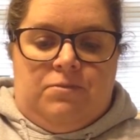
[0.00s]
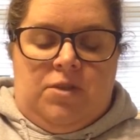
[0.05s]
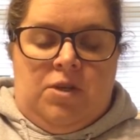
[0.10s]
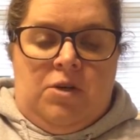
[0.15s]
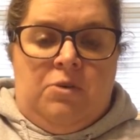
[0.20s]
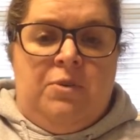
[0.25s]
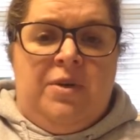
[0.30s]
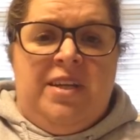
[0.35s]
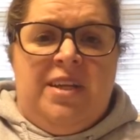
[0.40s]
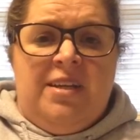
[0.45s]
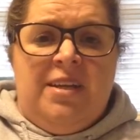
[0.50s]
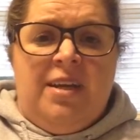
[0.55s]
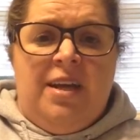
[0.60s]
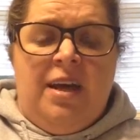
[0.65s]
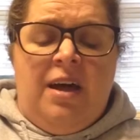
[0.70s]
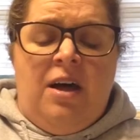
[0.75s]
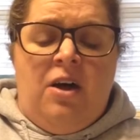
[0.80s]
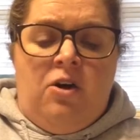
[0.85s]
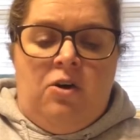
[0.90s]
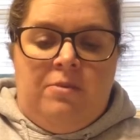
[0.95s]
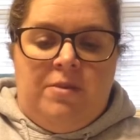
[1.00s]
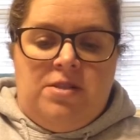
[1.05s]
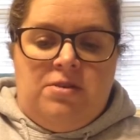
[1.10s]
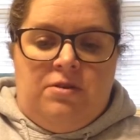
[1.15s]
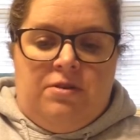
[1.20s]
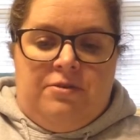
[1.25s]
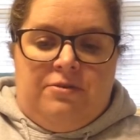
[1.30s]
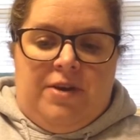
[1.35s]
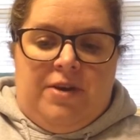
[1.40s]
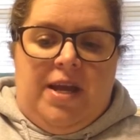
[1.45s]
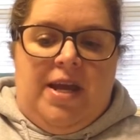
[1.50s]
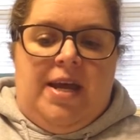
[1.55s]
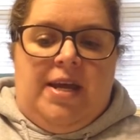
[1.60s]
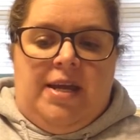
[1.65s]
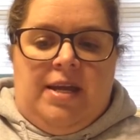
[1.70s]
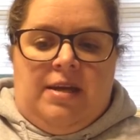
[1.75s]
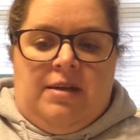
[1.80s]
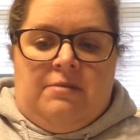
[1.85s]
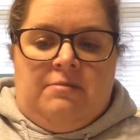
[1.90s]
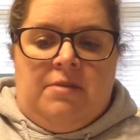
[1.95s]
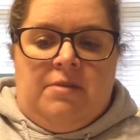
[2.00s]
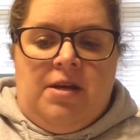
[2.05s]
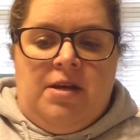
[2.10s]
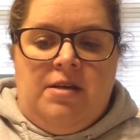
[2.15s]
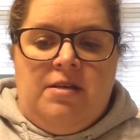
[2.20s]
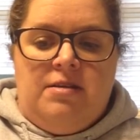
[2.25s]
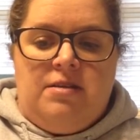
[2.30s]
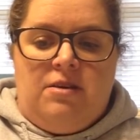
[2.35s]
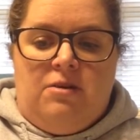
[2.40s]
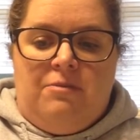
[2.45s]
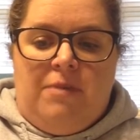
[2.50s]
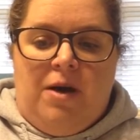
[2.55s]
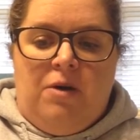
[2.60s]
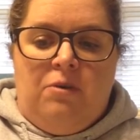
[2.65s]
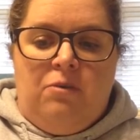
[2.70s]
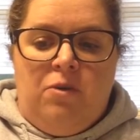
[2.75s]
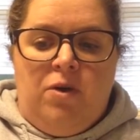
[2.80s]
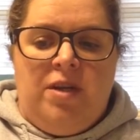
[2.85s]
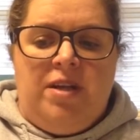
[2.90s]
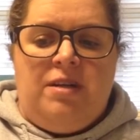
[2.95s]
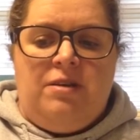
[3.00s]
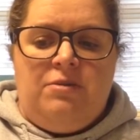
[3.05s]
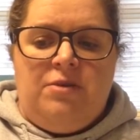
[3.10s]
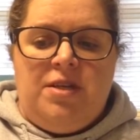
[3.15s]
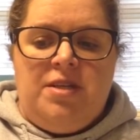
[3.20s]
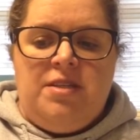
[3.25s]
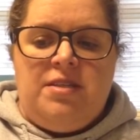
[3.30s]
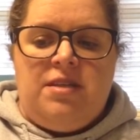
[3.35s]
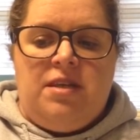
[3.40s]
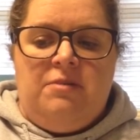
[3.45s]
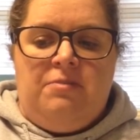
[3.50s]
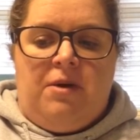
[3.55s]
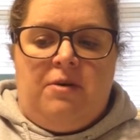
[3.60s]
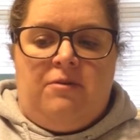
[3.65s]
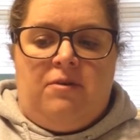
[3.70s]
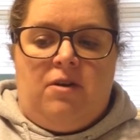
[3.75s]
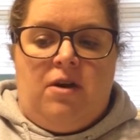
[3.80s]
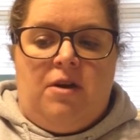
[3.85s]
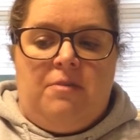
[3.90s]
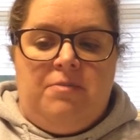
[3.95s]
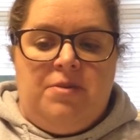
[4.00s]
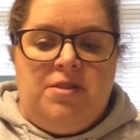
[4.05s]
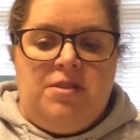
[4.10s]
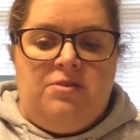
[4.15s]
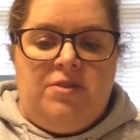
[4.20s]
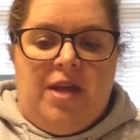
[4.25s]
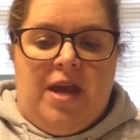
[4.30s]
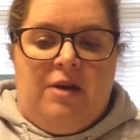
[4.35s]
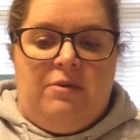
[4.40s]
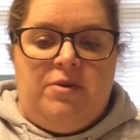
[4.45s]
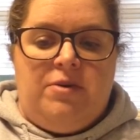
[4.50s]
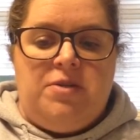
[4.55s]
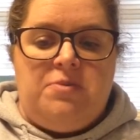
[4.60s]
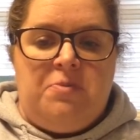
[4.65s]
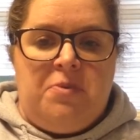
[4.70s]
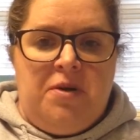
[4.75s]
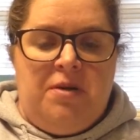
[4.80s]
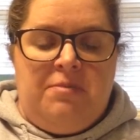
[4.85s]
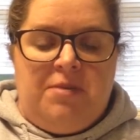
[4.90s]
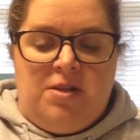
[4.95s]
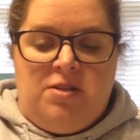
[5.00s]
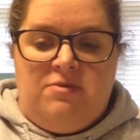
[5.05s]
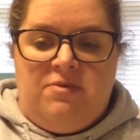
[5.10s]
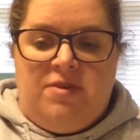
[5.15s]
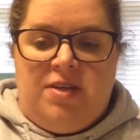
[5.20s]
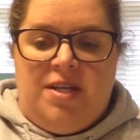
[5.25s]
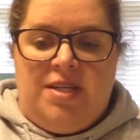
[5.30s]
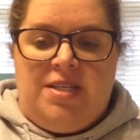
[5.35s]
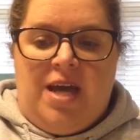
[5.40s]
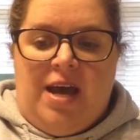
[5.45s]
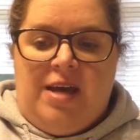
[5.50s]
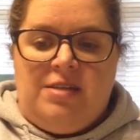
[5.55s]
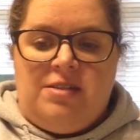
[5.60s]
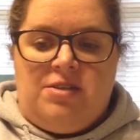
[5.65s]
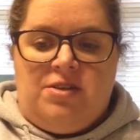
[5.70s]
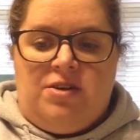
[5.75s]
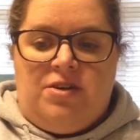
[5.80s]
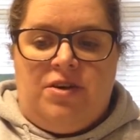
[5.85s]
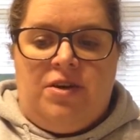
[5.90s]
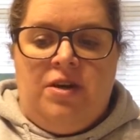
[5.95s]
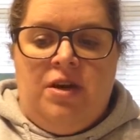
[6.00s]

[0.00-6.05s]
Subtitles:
We didn't get home until 3 a.m., so my one and only sleepover up until now was pretty much of a disaster,